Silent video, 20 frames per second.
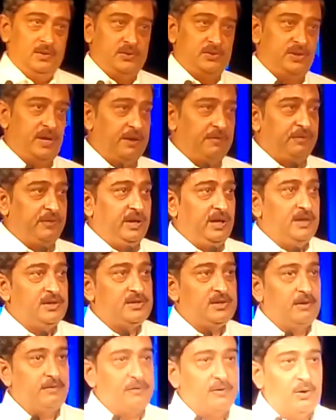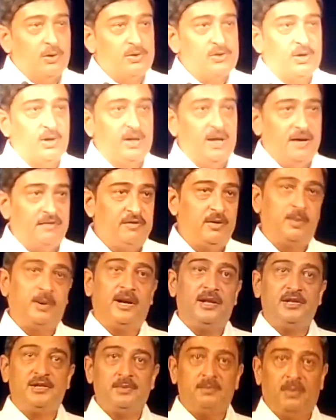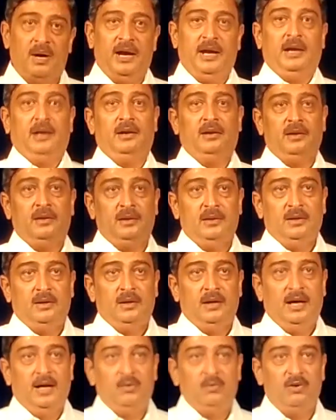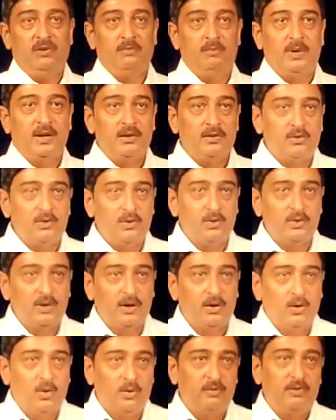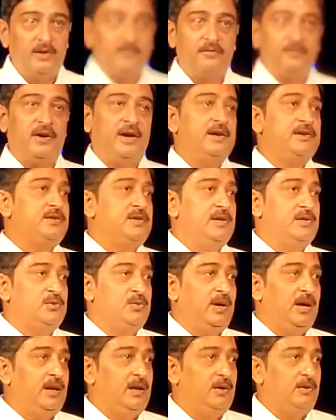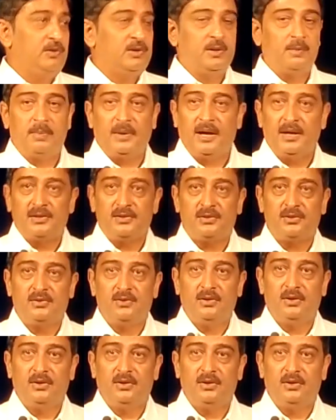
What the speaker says: Safety is of course on everybody's mind, and we've been through the COVID phase as well over the past